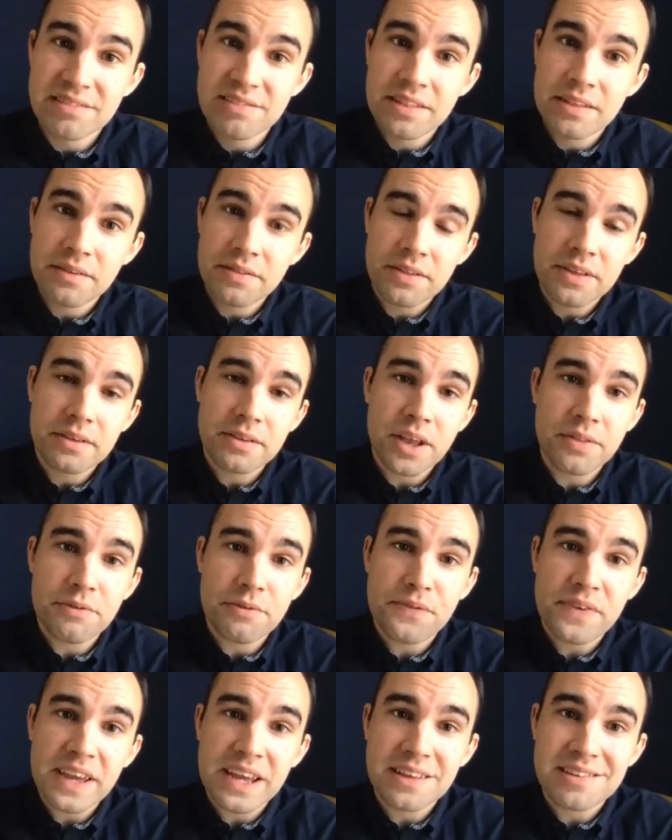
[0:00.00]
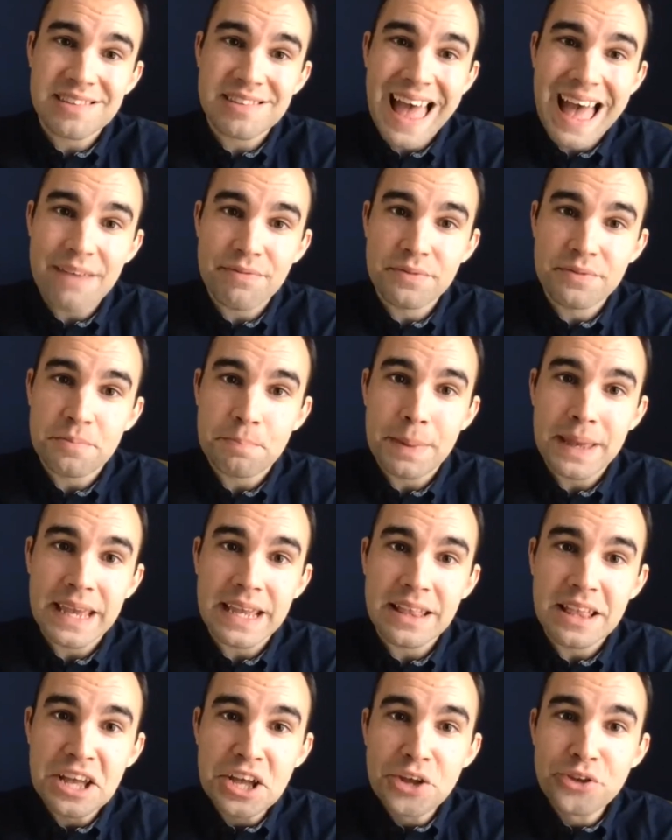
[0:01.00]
The figures haven't been